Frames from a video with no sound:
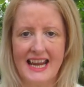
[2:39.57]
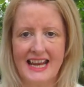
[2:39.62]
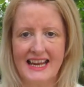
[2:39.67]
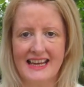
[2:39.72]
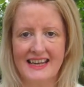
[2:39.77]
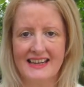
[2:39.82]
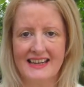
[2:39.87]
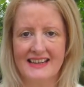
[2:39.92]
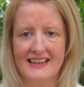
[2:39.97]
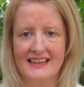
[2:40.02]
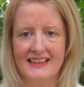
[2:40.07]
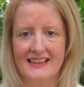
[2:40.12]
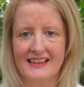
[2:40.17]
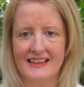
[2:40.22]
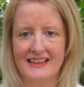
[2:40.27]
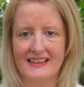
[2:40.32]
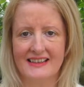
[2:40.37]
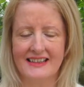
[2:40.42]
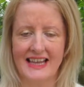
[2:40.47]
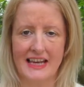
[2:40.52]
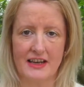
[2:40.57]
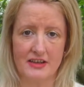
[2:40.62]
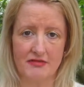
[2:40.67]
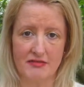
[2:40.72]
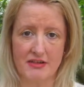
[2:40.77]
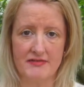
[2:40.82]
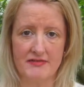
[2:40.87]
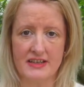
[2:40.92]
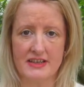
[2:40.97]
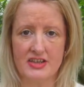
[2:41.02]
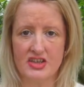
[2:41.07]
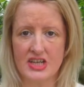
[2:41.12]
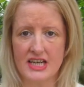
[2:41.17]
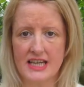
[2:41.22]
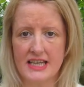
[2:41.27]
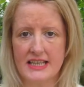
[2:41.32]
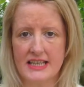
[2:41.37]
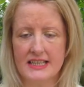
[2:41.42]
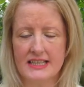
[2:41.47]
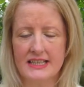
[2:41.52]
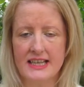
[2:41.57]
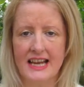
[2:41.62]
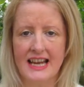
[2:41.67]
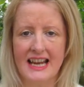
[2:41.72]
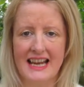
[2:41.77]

and they're thrifted jeans,